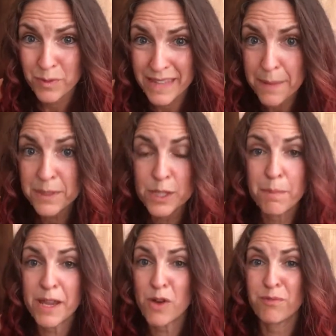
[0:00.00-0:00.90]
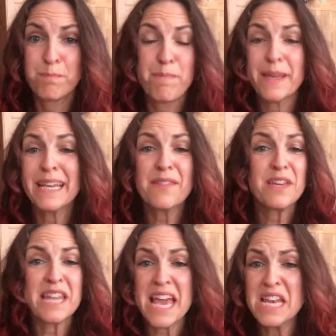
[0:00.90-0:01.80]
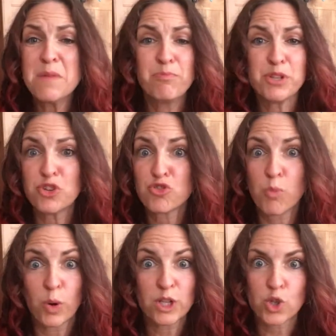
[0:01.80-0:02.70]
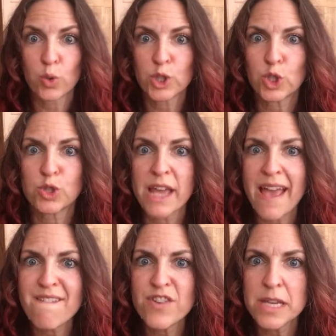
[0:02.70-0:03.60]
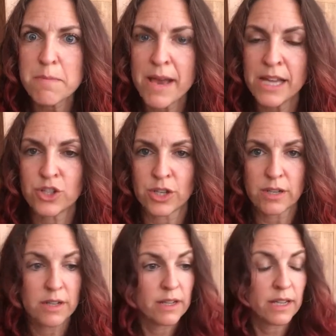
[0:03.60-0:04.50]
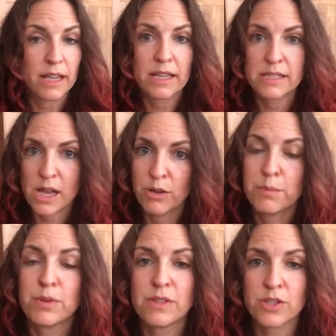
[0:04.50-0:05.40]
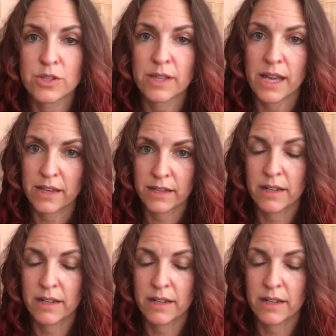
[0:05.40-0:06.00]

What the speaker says: debts to pay off bigger than any British mortgage holder could ever imagine is now in a position that